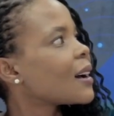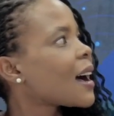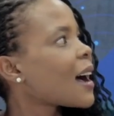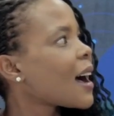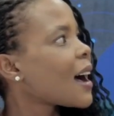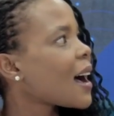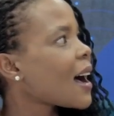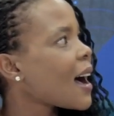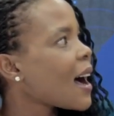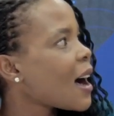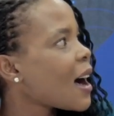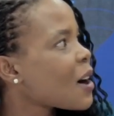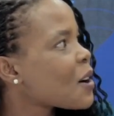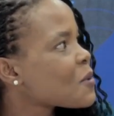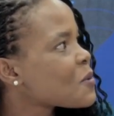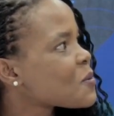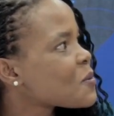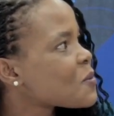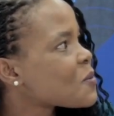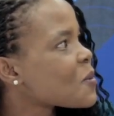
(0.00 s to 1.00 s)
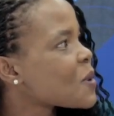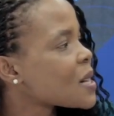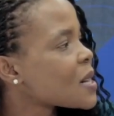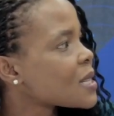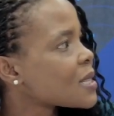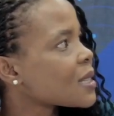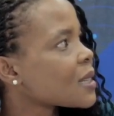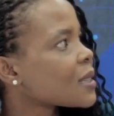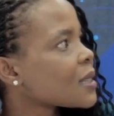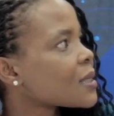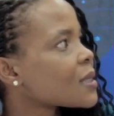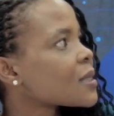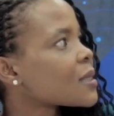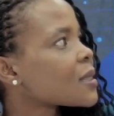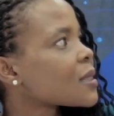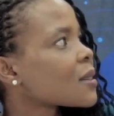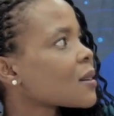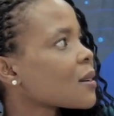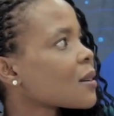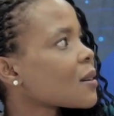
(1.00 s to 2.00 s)
how was
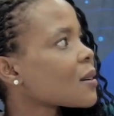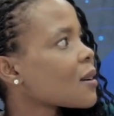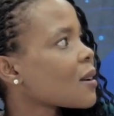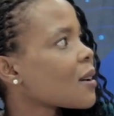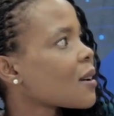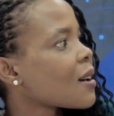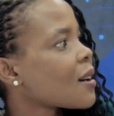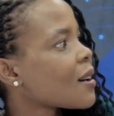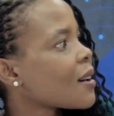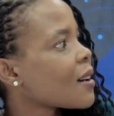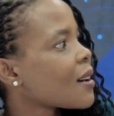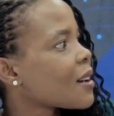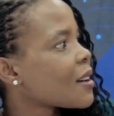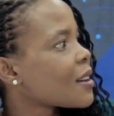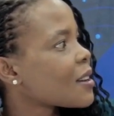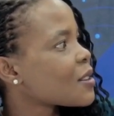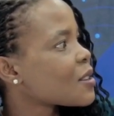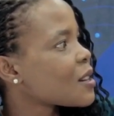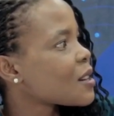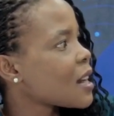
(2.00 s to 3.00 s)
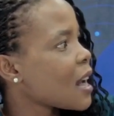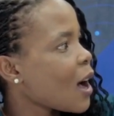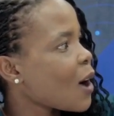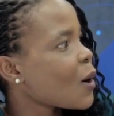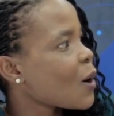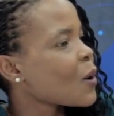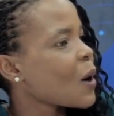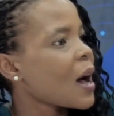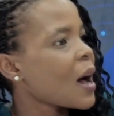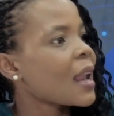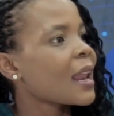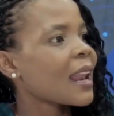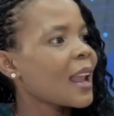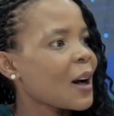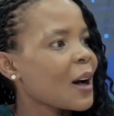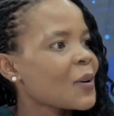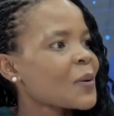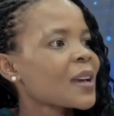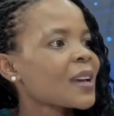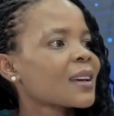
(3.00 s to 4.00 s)
it now
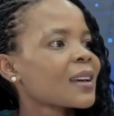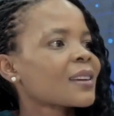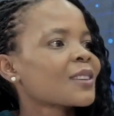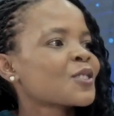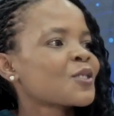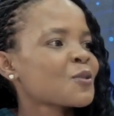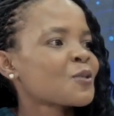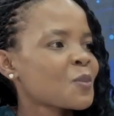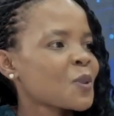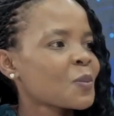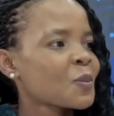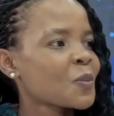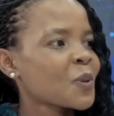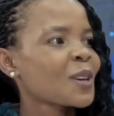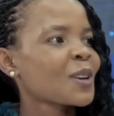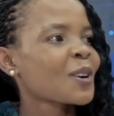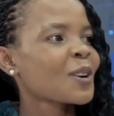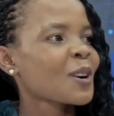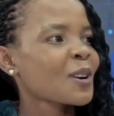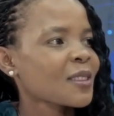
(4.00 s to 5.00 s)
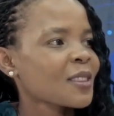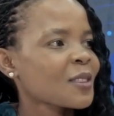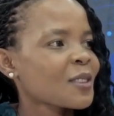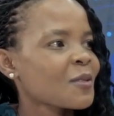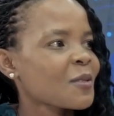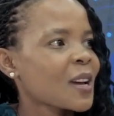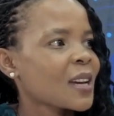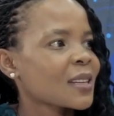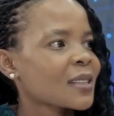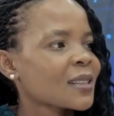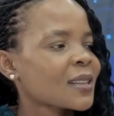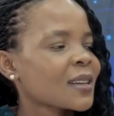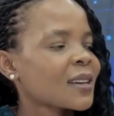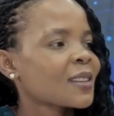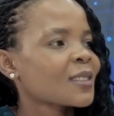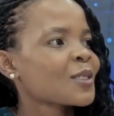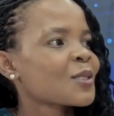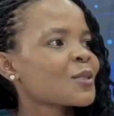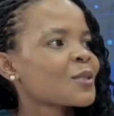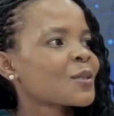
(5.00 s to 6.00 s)
allowing Juby Peacock, the writer,
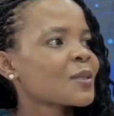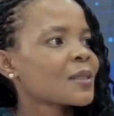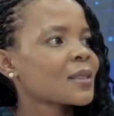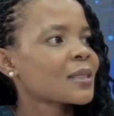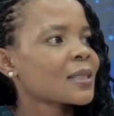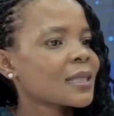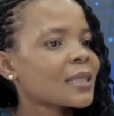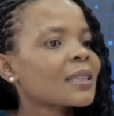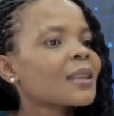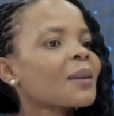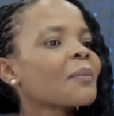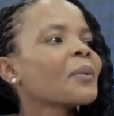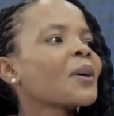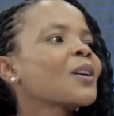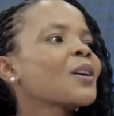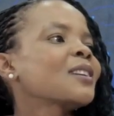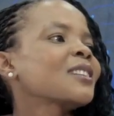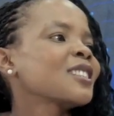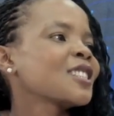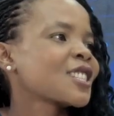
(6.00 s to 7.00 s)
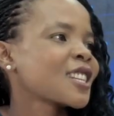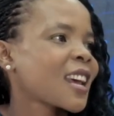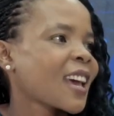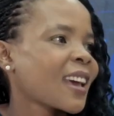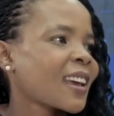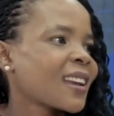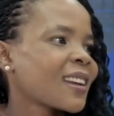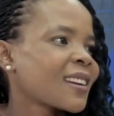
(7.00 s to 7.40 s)
to step out and shine?